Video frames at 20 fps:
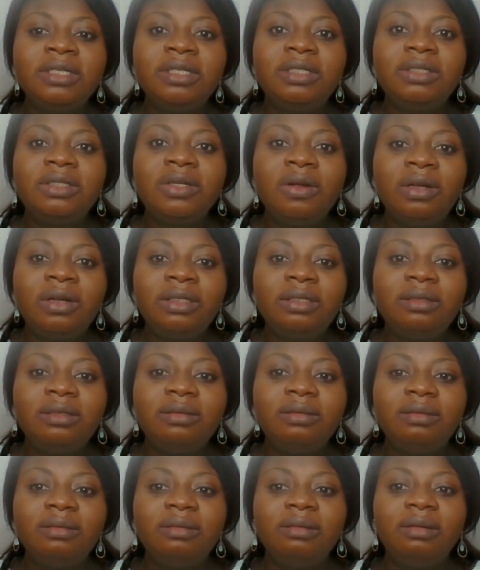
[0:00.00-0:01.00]
the 3rd
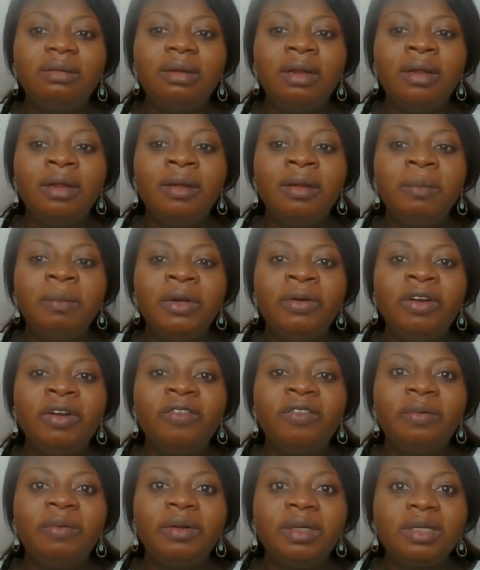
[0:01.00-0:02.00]
area
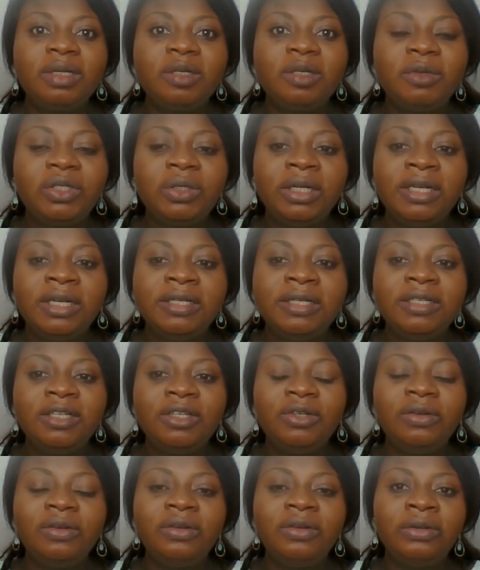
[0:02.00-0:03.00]
of
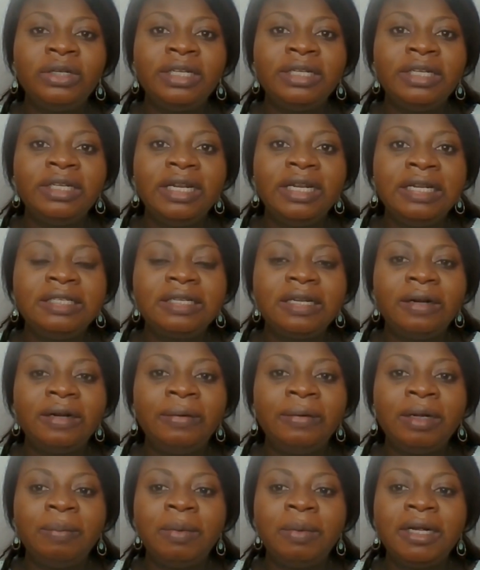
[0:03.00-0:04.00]
specialization under the 8th
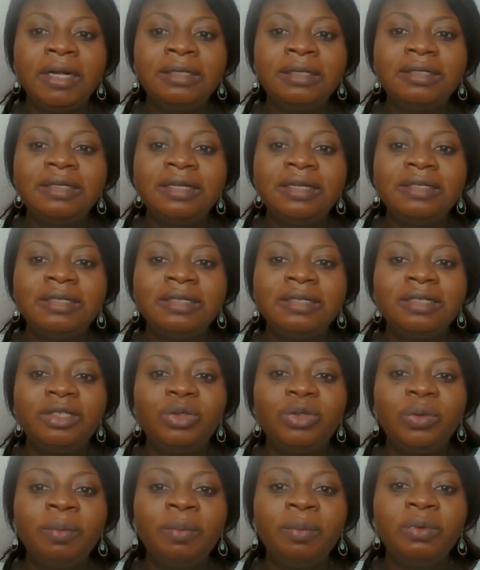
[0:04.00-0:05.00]
career path. That is the
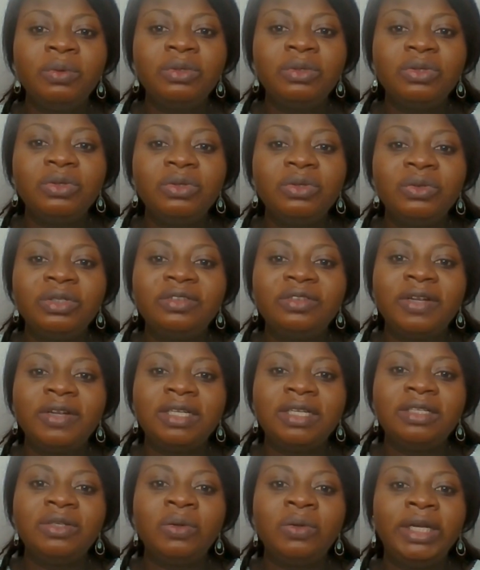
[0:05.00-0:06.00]
SCHWERPUNKT
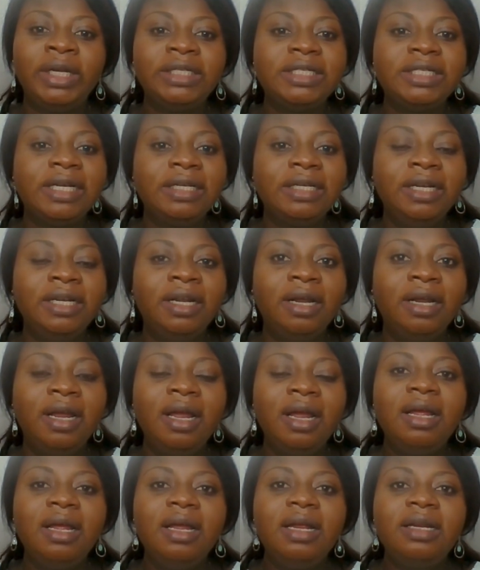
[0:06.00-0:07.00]
NUTZFAHRZEUGTECHNIK.
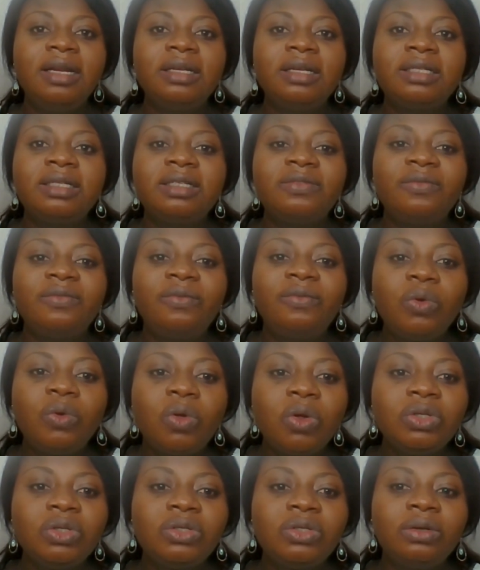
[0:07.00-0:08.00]
That's
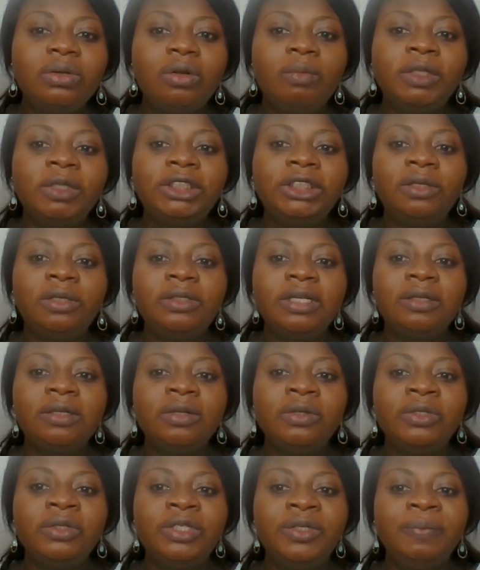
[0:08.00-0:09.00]
focused on commercial
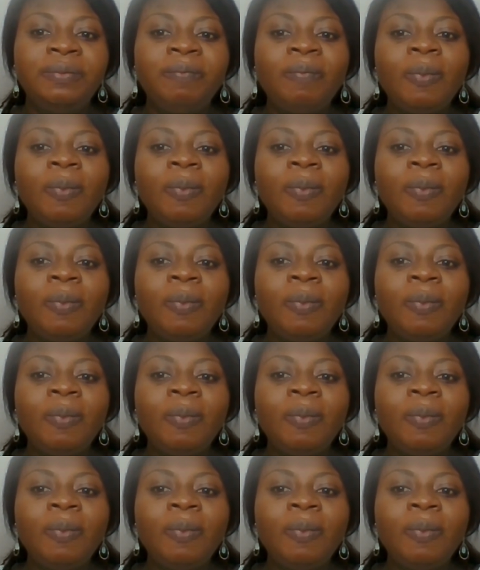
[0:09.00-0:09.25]
technology,